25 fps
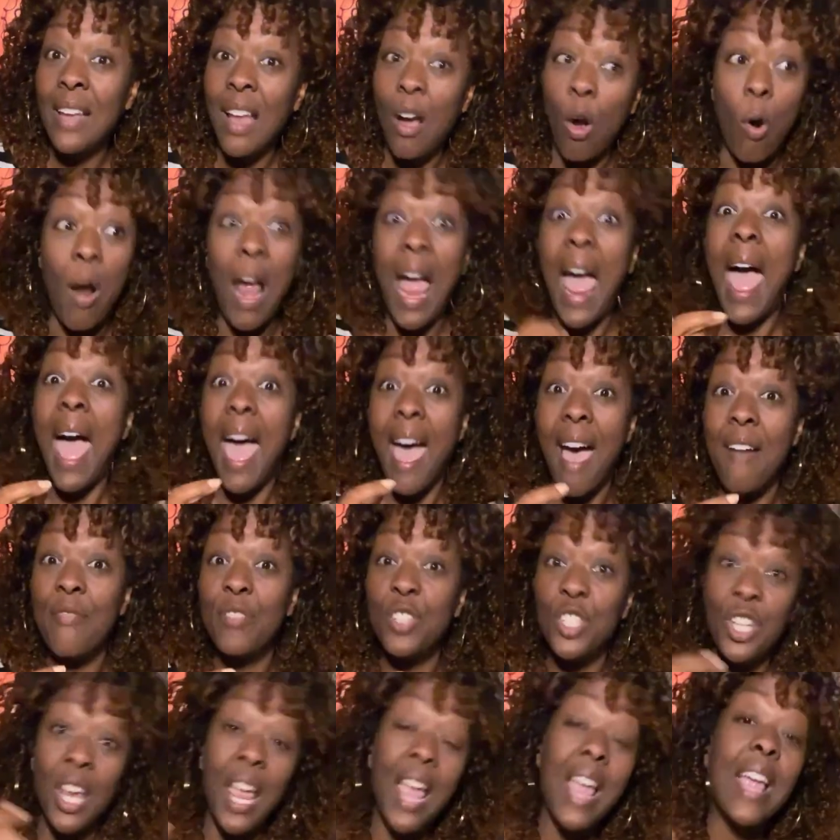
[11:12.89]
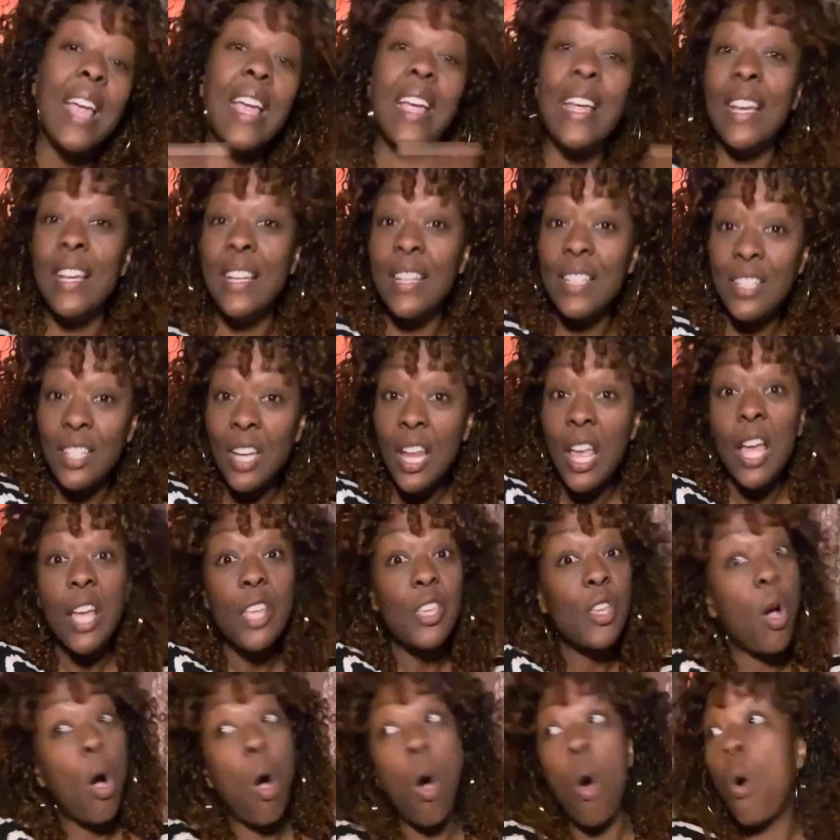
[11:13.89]
or have changed
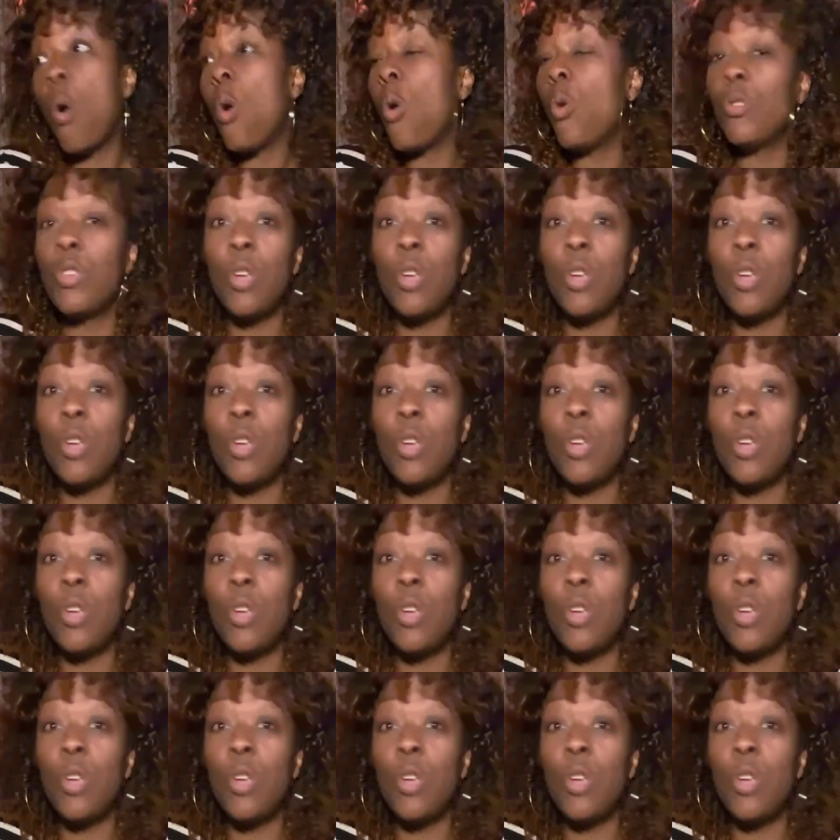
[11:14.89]
your whole